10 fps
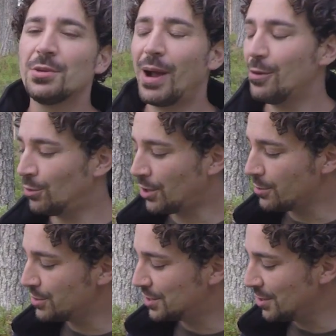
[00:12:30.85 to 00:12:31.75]
about what I
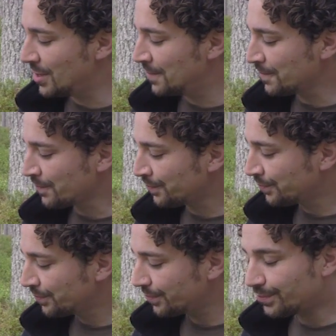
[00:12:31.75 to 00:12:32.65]
was doing,
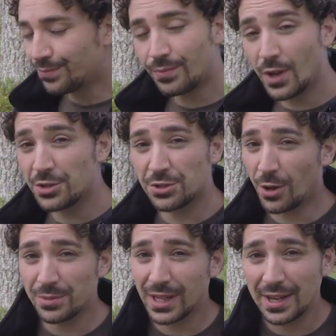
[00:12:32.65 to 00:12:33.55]
I
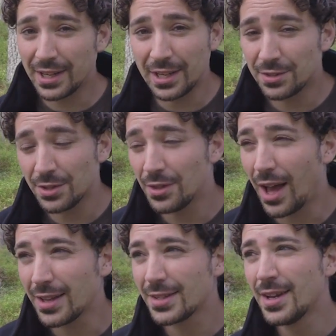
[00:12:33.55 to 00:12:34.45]
stopped letting it do
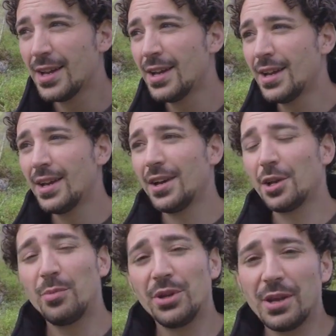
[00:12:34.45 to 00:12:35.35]
that. And
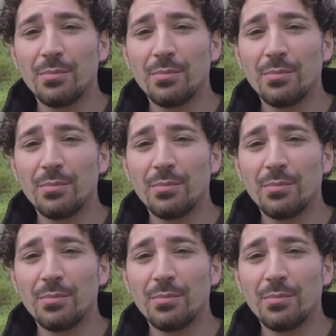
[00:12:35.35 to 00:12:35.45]
I put it in